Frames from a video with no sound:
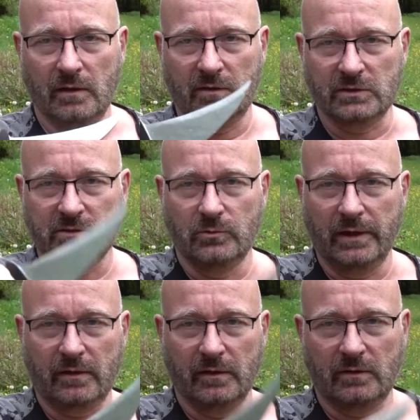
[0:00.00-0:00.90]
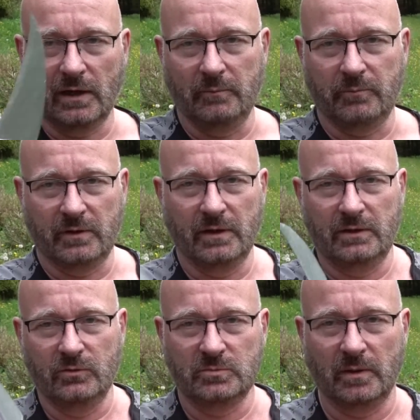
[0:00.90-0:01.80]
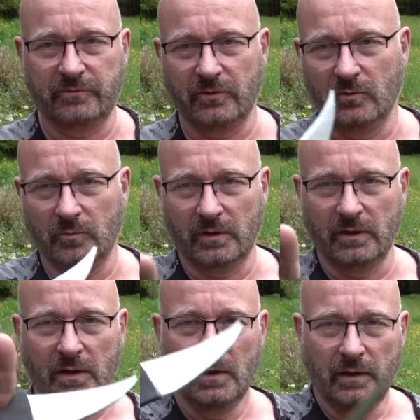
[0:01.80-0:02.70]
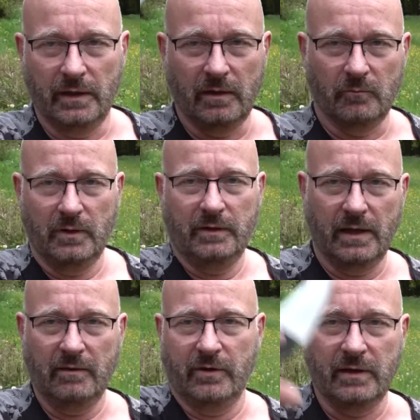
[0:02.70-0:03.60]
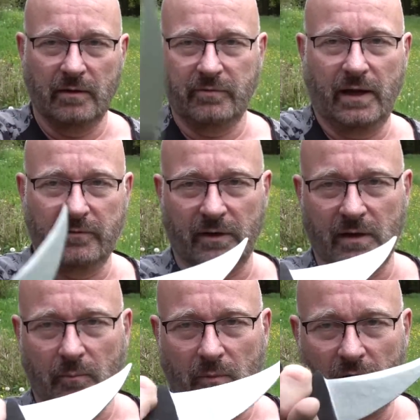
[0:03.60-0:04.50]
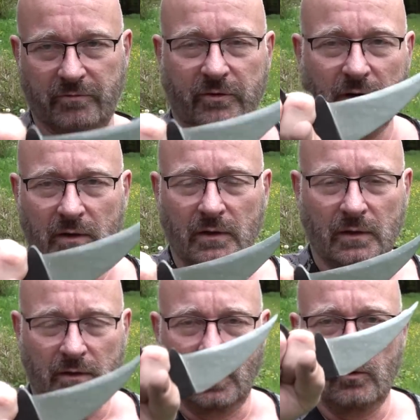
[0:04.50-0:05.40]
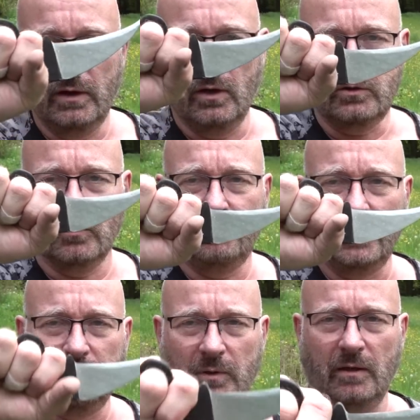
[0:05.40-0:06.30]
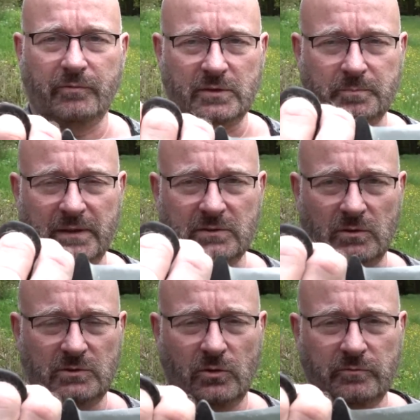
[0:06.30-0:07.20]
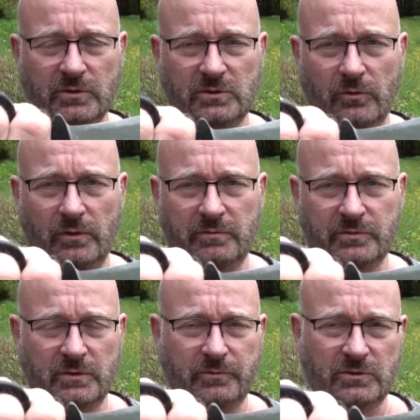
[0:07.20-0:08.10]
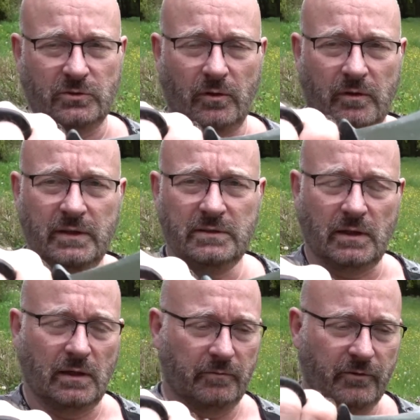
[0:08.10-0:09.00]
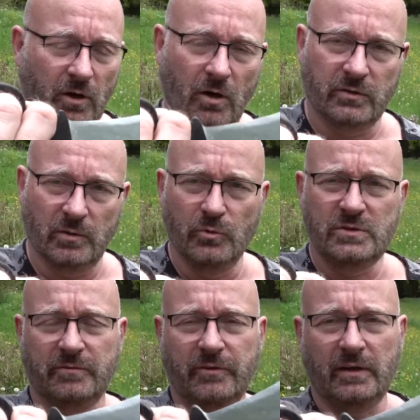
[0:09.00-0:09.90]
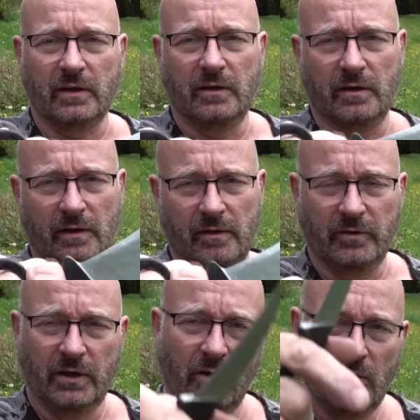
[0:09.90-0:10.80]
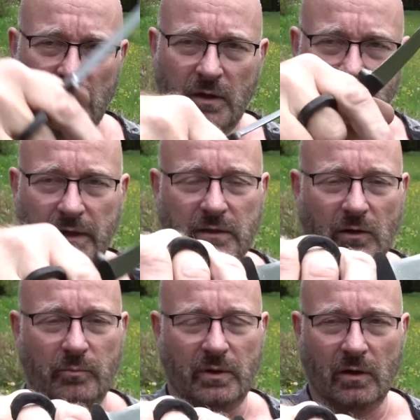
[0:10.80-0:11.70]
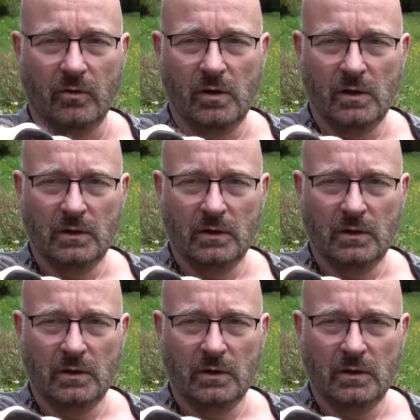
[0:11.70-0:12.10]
just do anything tight with it, use my phone with it, and it will never ever come off. Now, a lot of people have expressed concern for certain things that I've all demystified in another video, link down below.